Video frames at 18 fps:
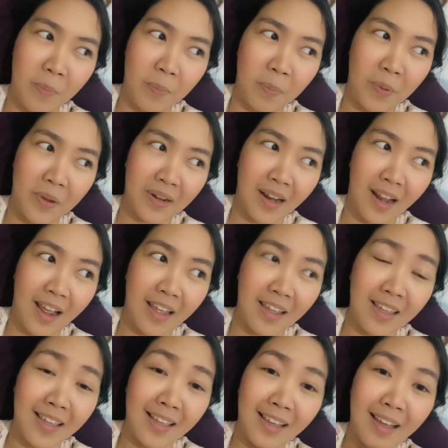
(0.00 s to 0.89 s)
But
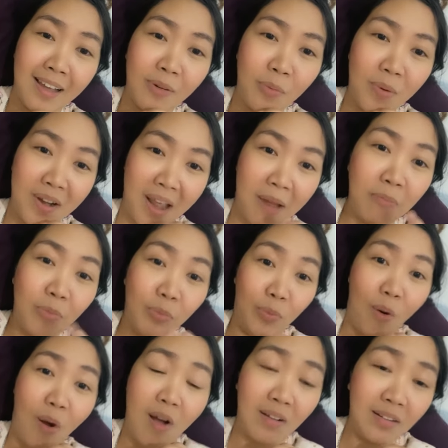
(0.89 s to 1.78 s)
when I'm
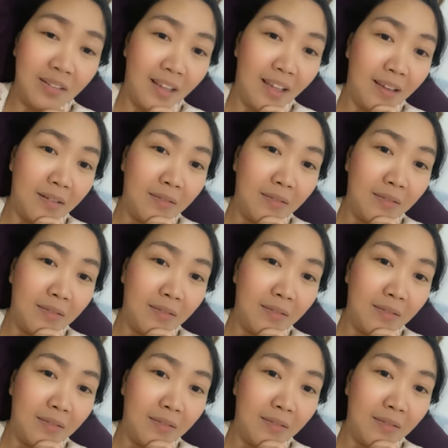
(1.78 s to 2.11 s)
wrong,